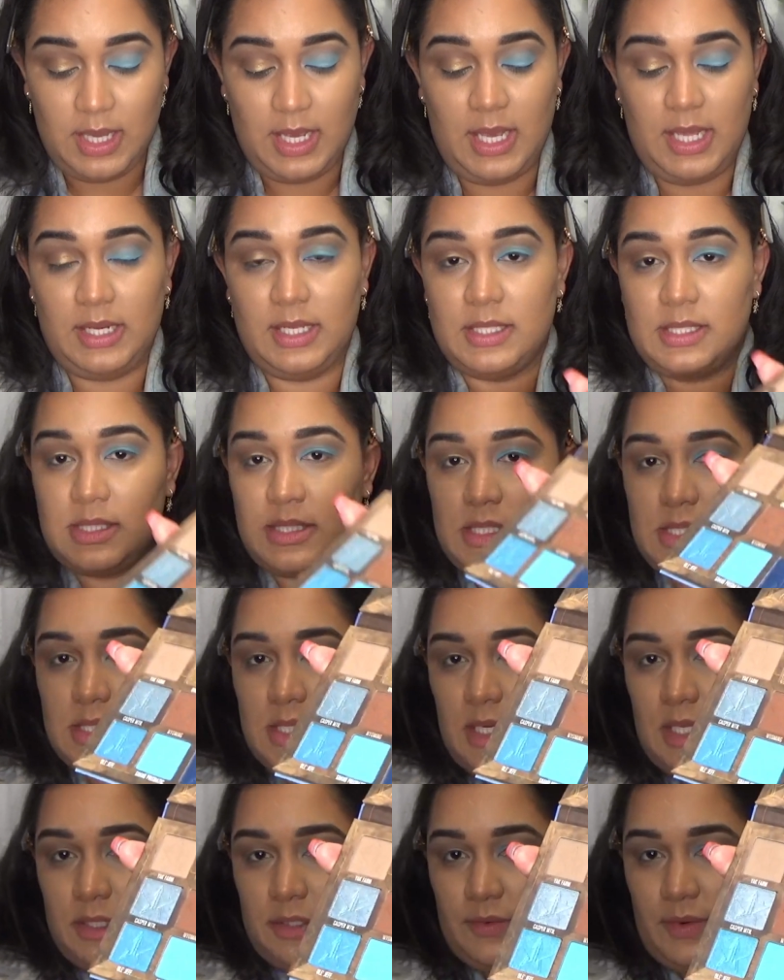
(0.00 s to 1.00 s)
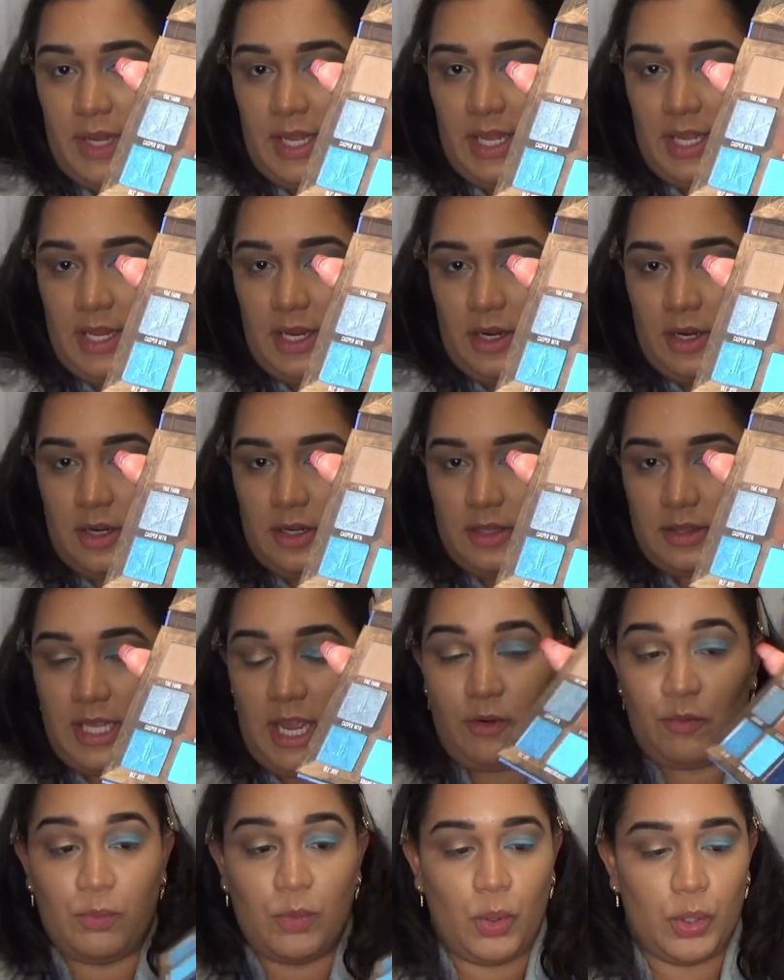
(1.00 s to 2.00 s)
And it's this color right here.
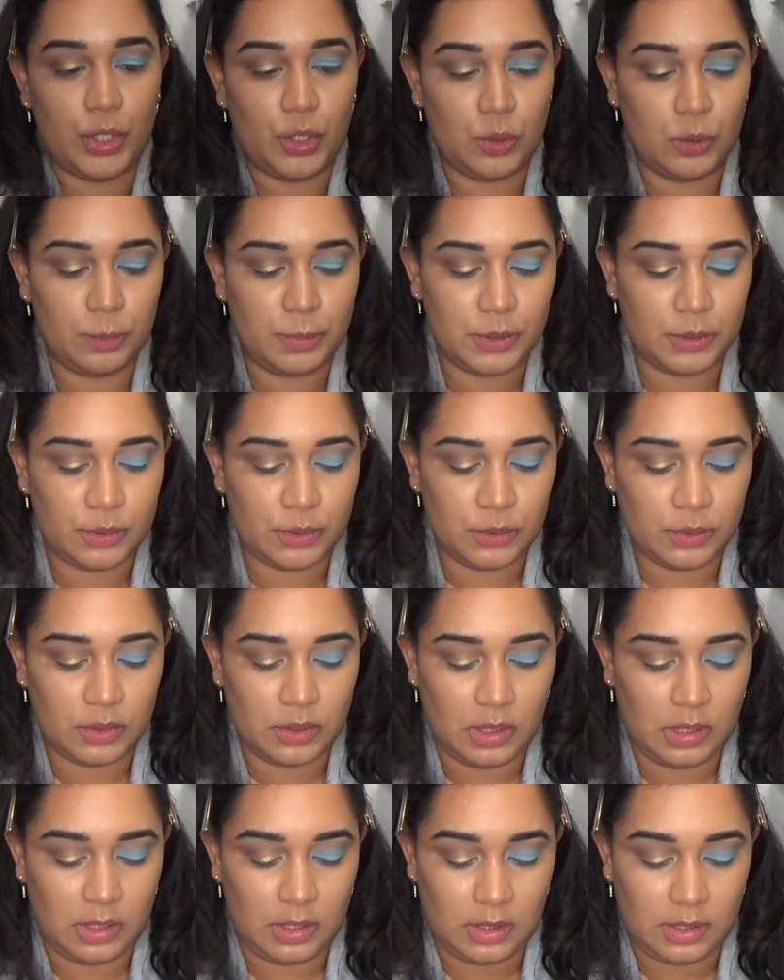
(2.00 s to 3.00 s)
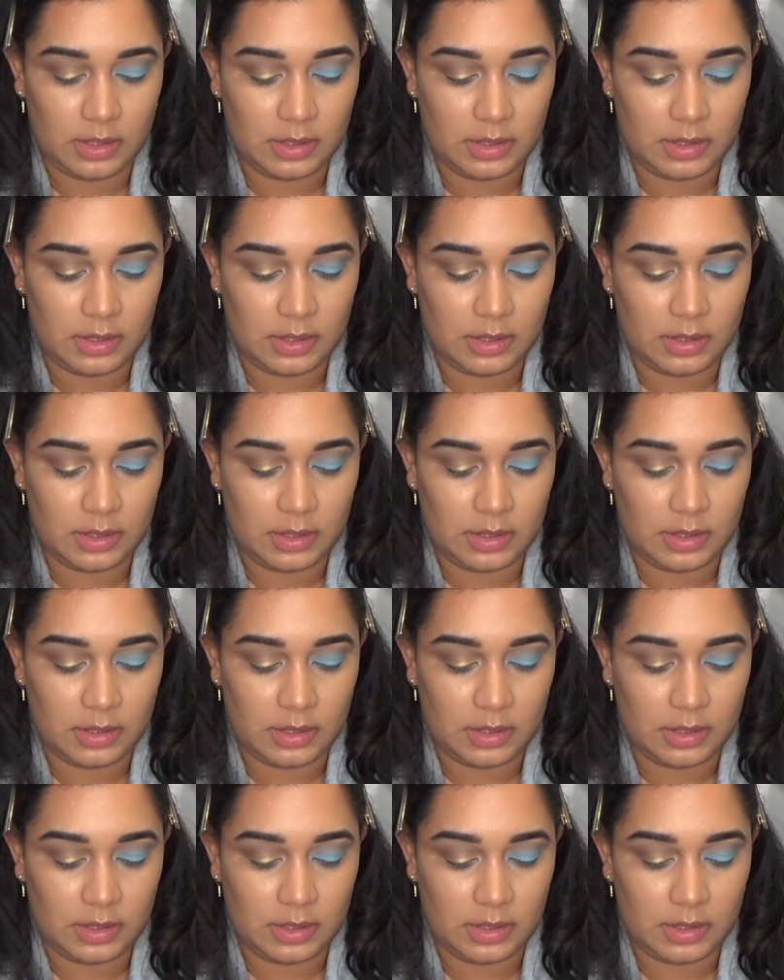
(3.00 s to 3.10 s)
That royal blue. Ugh.